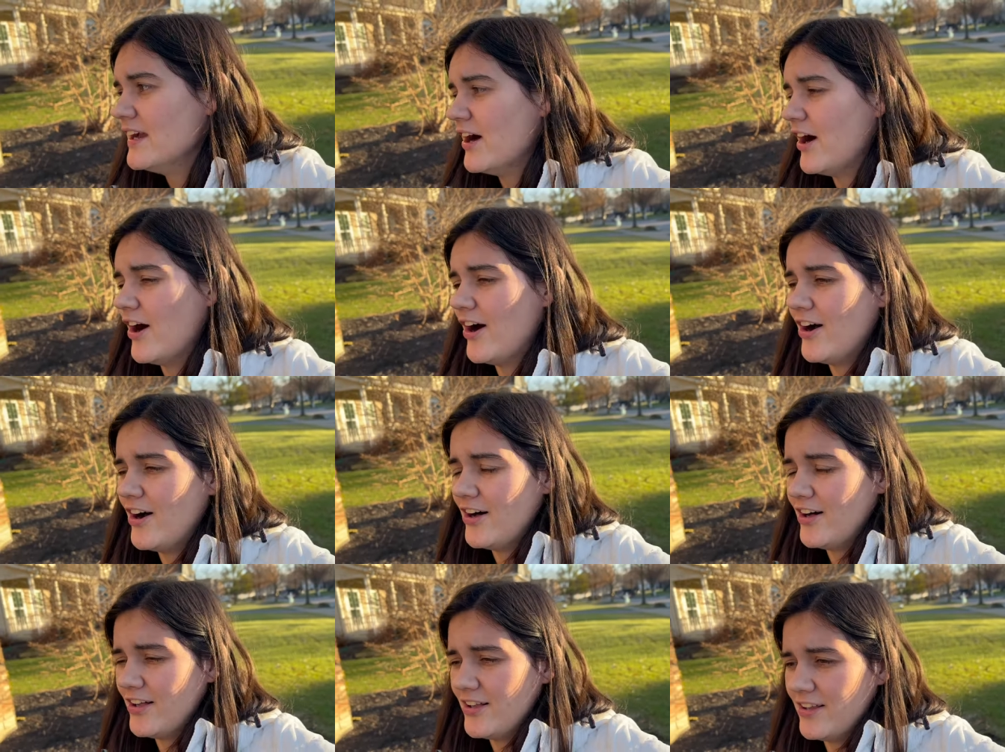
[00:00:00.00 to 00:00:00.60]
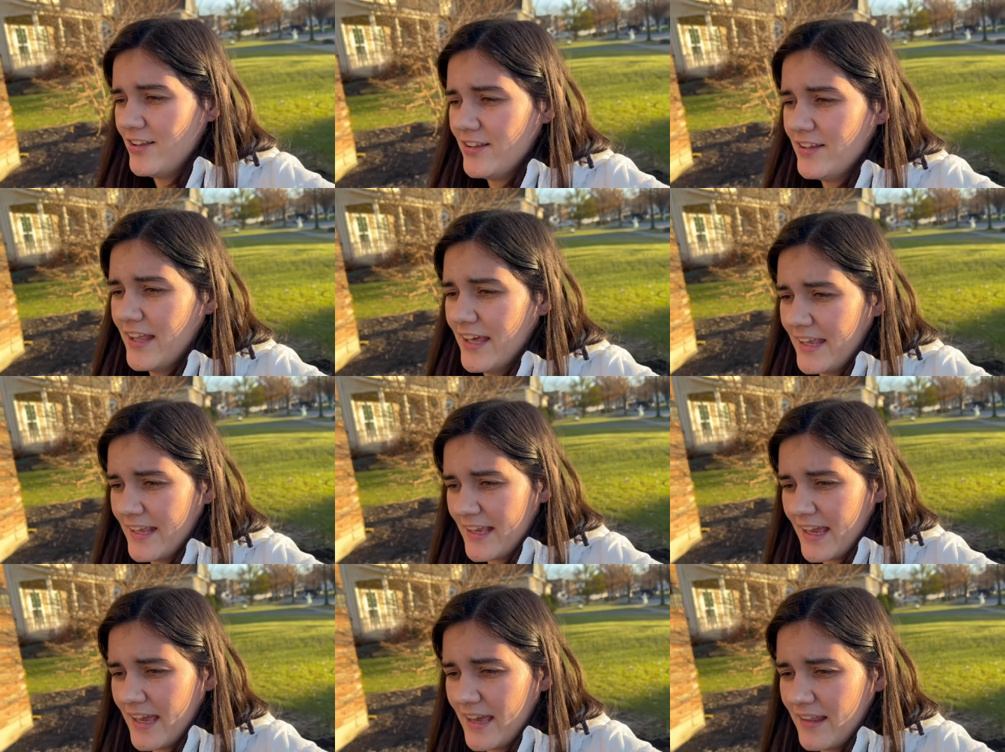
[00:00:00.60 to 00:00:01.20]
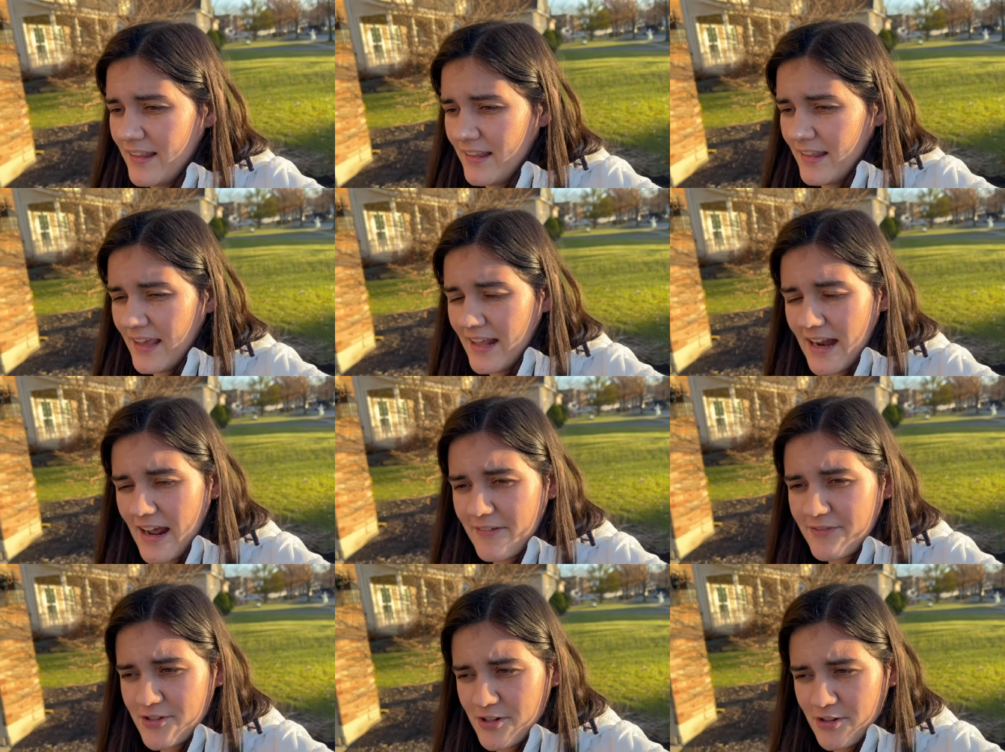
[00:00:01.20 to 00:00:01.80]
all like late
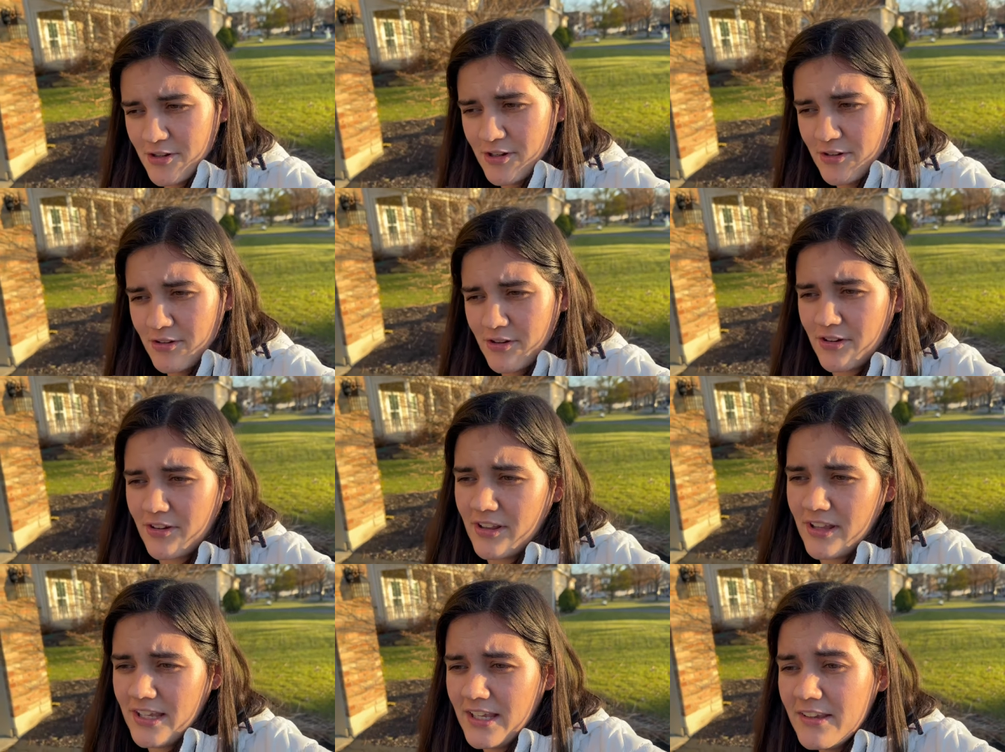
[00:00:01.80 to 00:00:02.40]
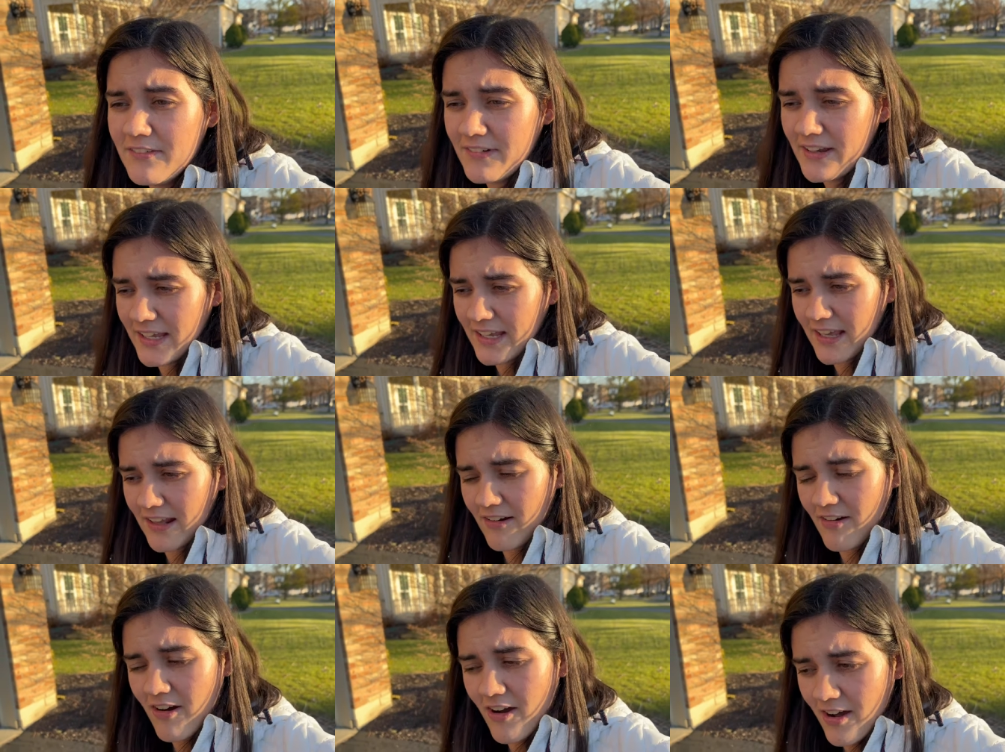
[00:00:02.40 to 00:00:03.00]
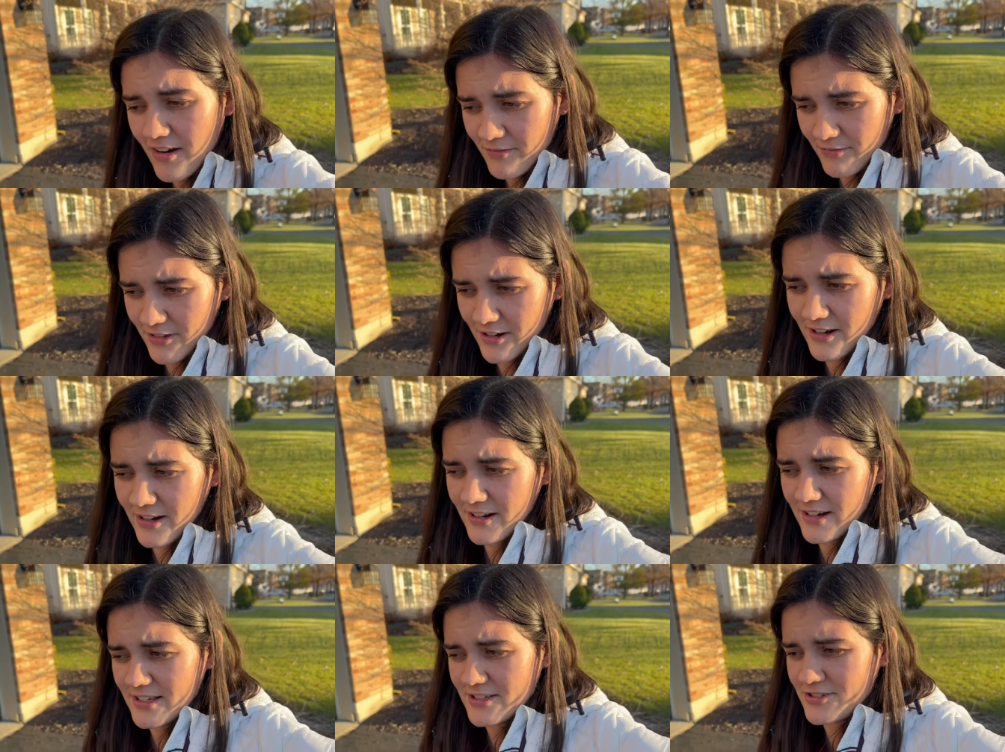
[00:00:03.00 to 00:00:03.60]
afternoon, early evening and
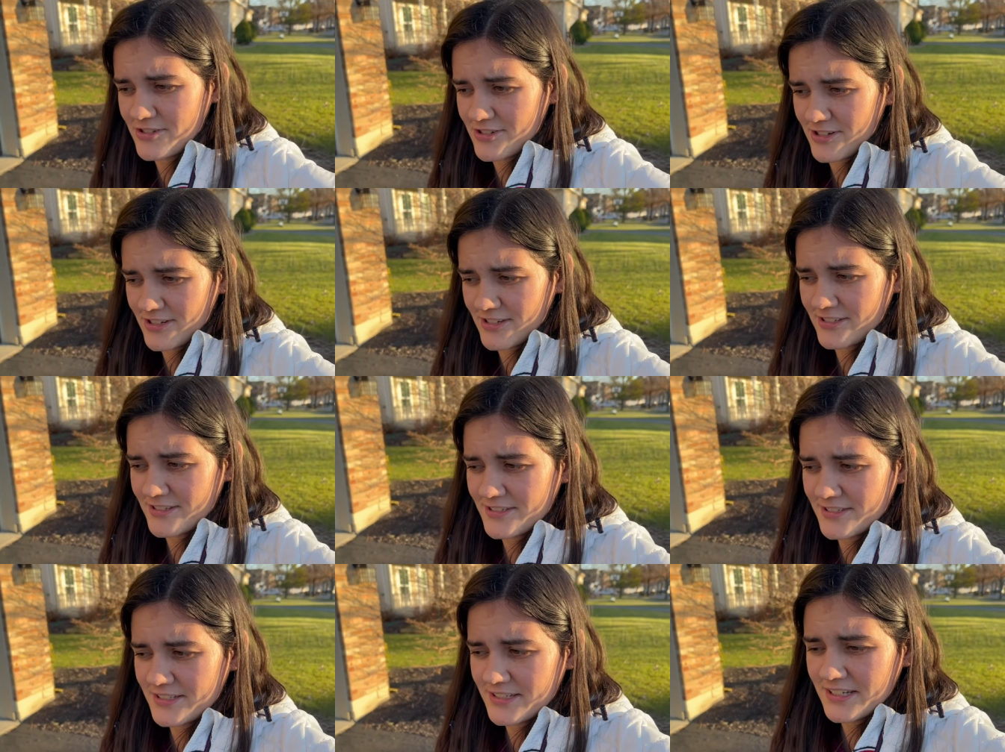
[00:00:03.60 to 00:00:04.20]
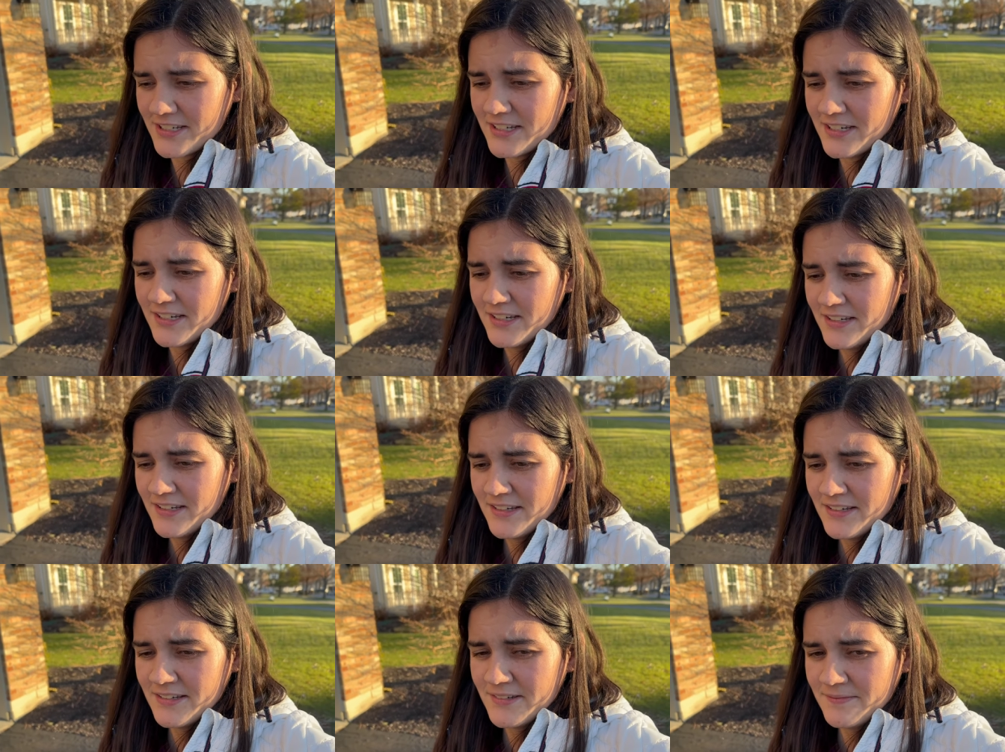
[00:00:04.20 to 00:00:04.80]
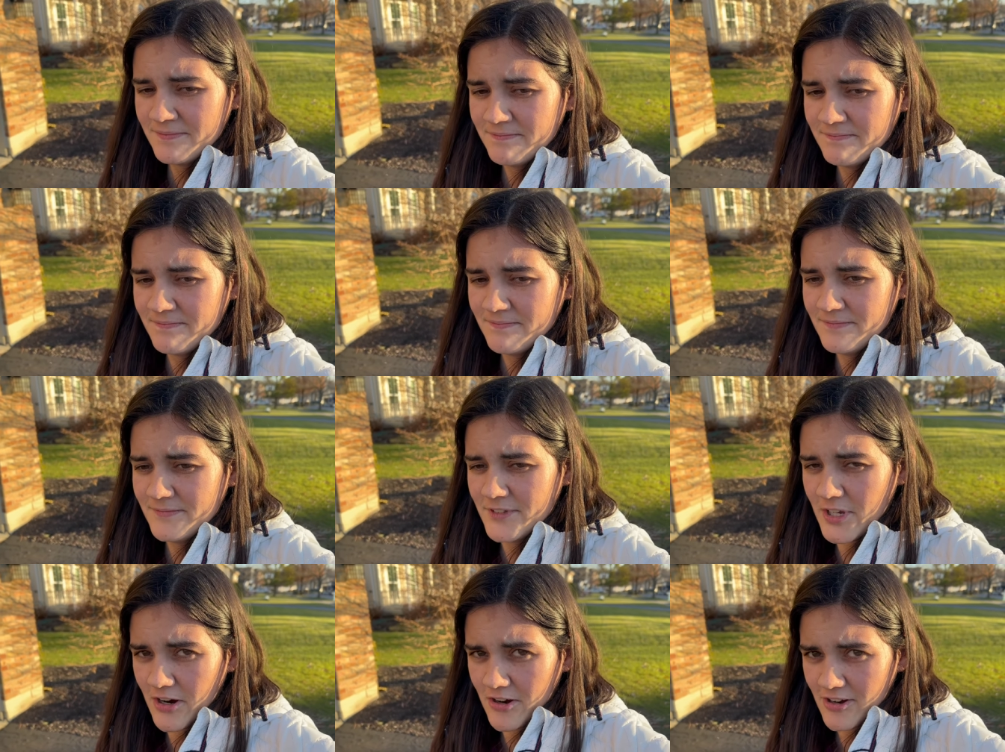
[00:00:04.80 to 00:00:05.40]
onward it's just
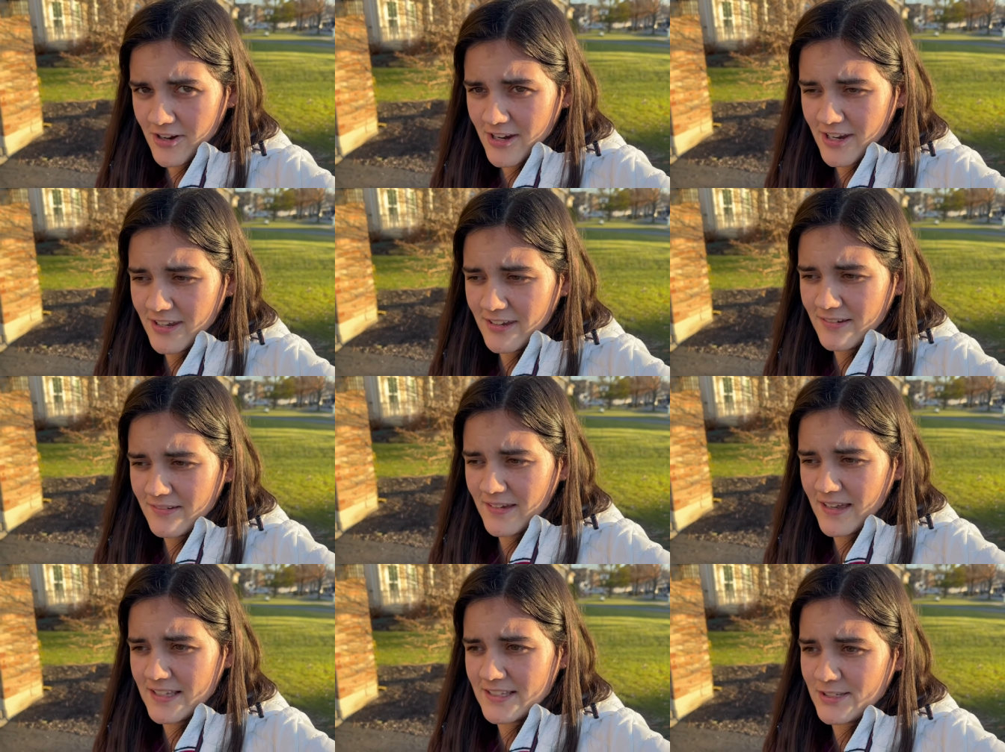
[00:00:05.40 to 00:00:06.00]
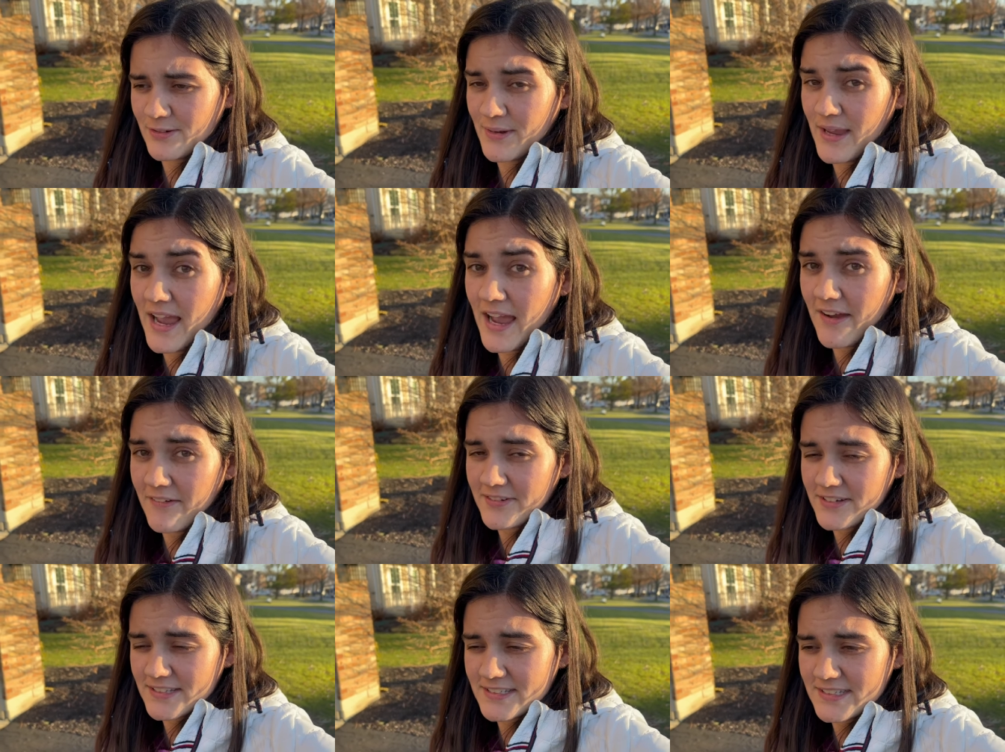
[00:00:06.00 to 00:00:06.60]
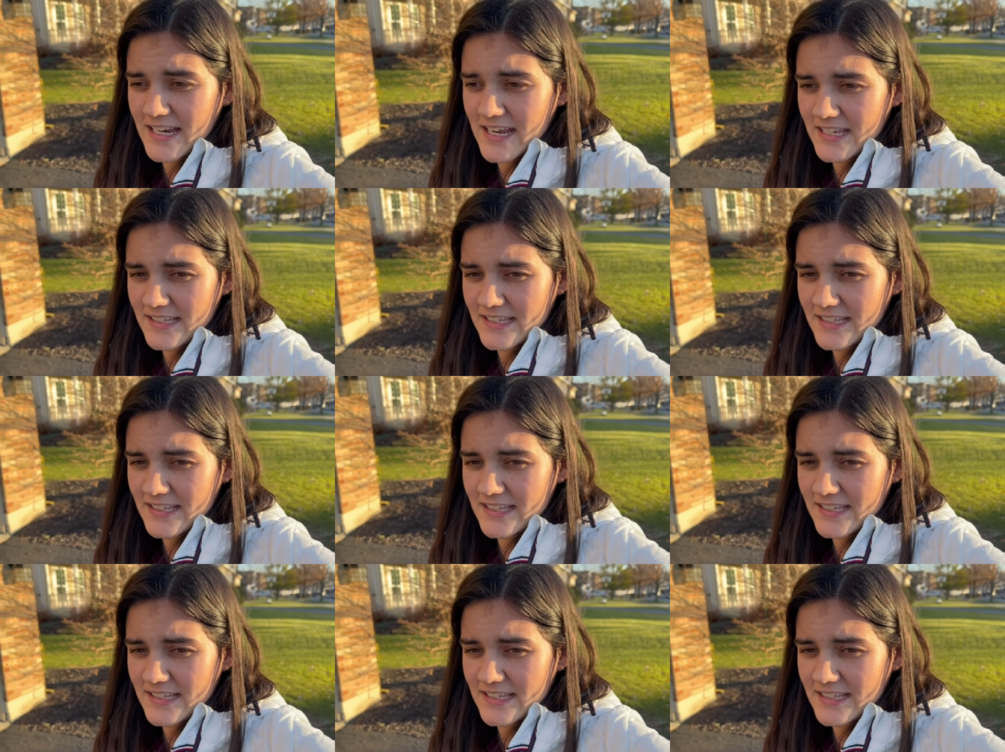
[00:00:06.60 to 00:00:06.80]
dark. And so we have to stay